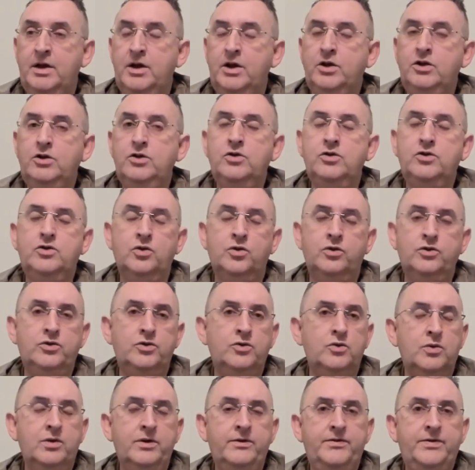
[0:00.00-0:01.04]
You don't
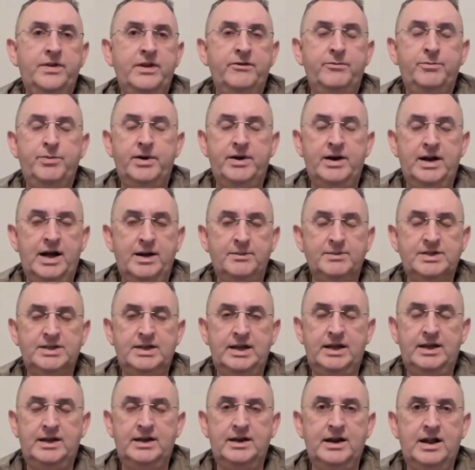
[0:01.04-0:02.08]
know if they've perhaps
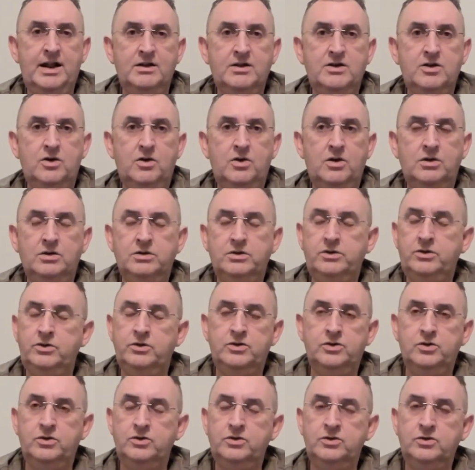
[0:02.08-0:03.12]
taken alcohol. You
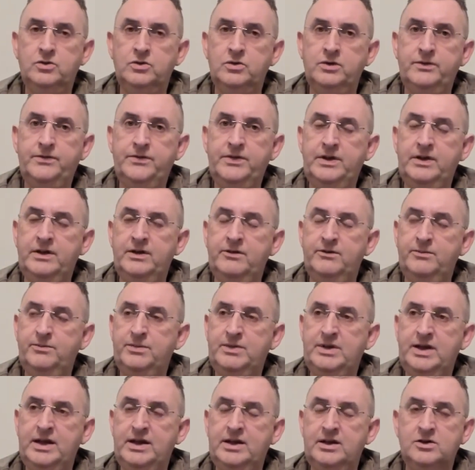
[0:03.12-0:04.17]
don't know if they have
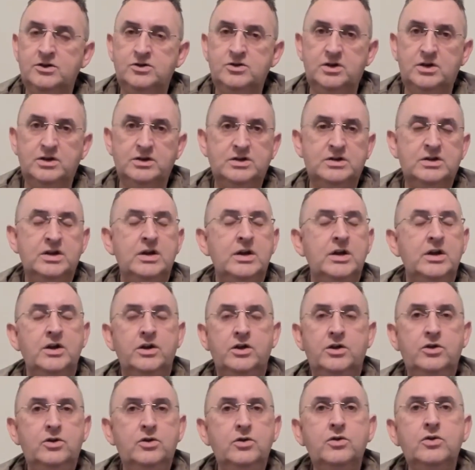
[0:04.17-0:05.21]
taken drugs.
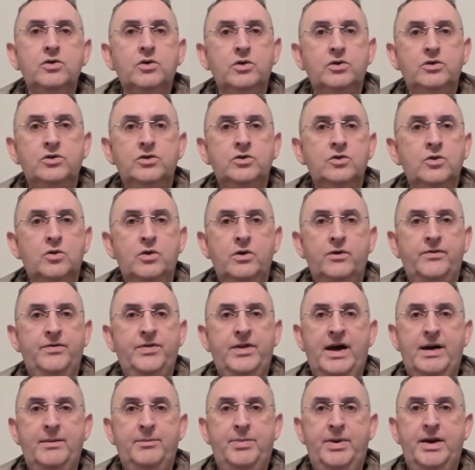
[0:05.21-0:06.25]
You don't know if
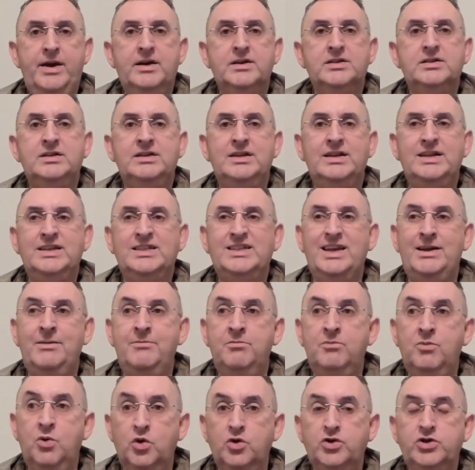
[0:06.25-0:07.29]
that person is
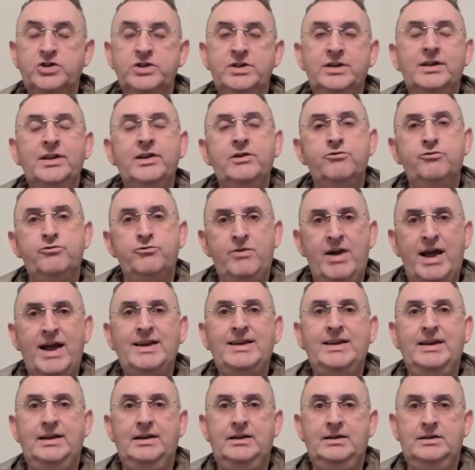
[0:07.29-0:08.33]
emotionally
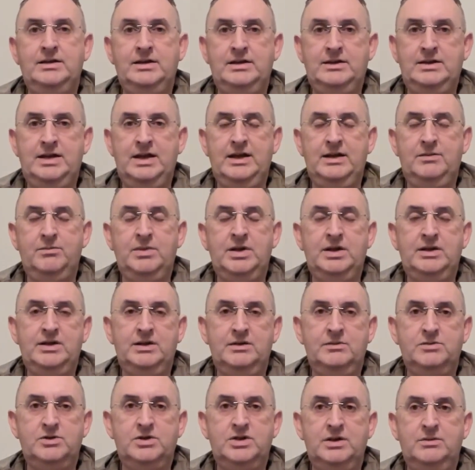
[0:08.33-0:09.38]
ready to take
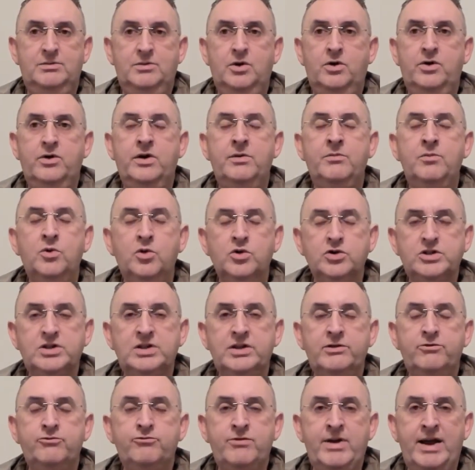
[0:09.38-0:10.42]
mediumship or
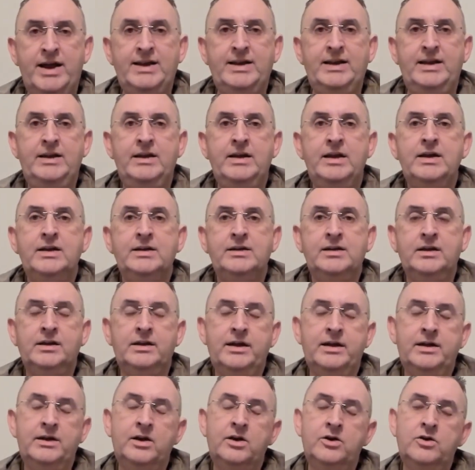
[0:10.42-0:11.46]
emotionally ready to
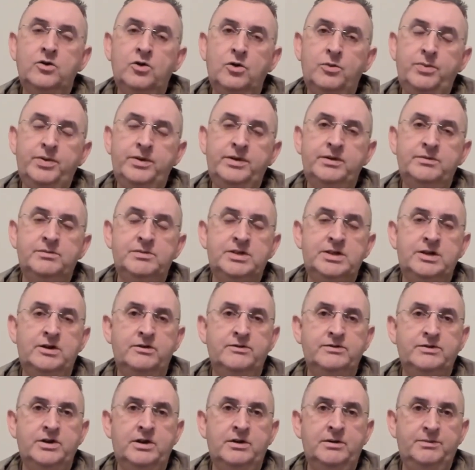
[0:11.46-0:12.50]
learn and open
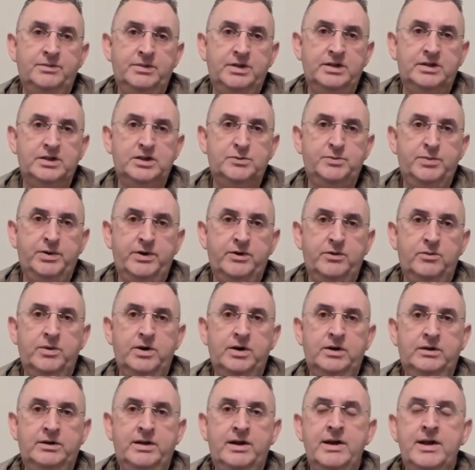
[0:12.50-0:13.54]
themselves up to the spirit
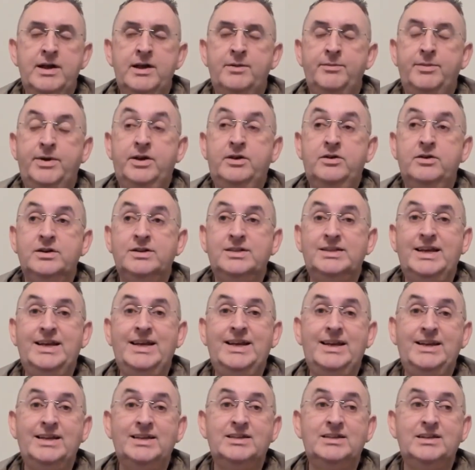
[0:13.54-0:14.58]
world, because
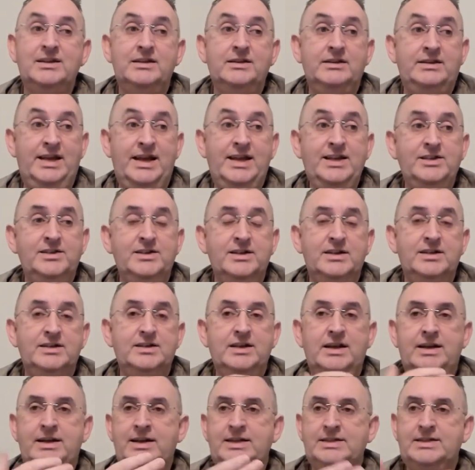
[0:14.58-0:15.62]
it is dangerous.
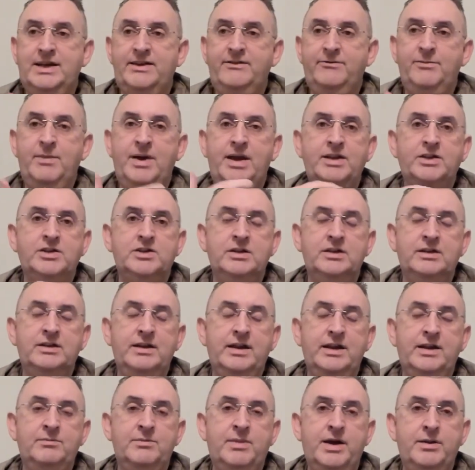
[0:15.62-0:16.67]
And as I've mentioned
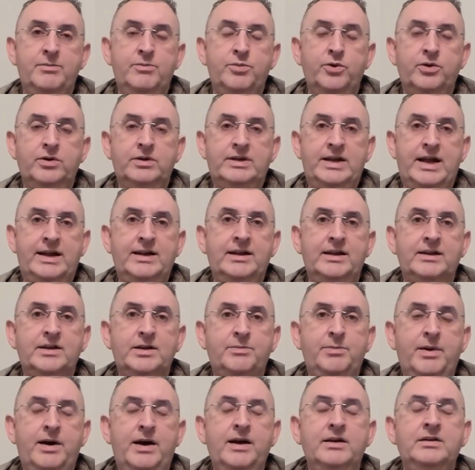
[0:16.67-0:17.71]
in my book, Deadly
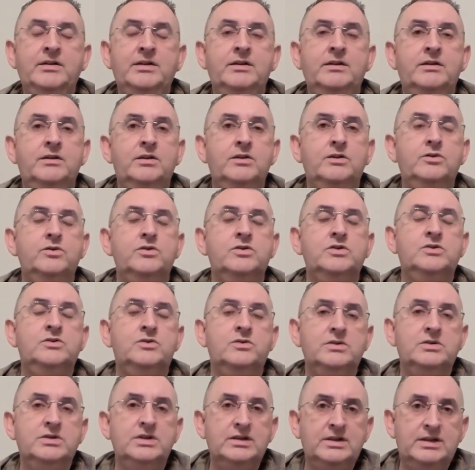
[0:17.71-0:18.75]
Departed, The Do's,
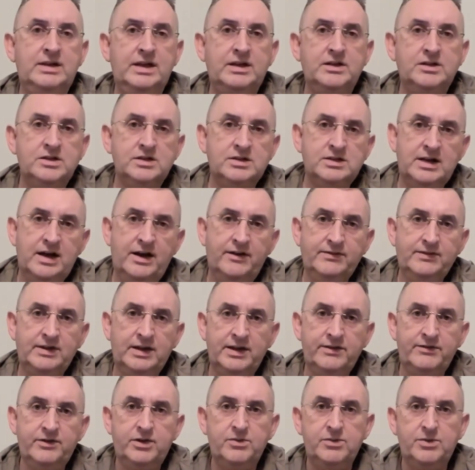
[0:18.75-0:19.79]
Don'ts and Dangers, The
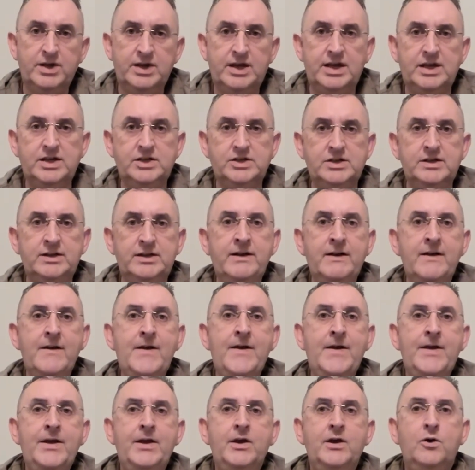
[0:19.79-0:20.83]
Afterlife Communication,
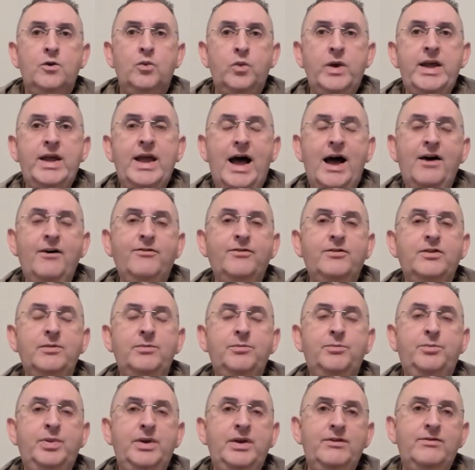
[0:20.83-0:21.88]
we have to
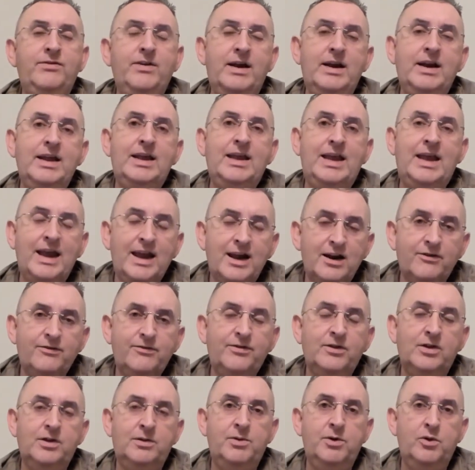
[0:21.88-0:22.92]
be very
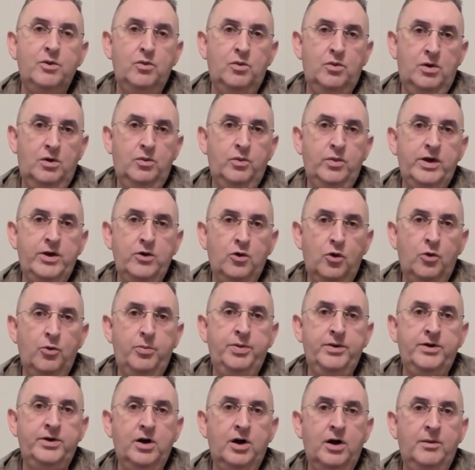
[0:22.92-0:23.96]
careful about what we
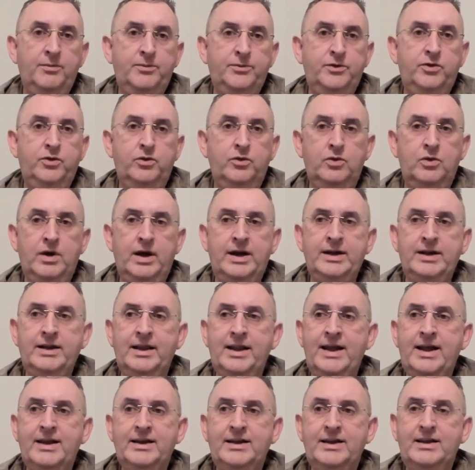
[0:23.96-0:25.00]
open up to, and
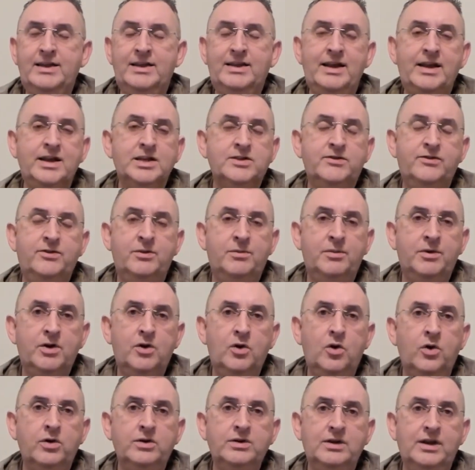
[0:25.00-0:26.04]
learning things from an
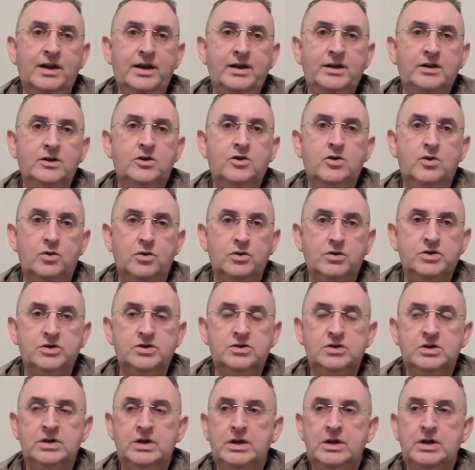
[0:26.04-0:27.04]
online course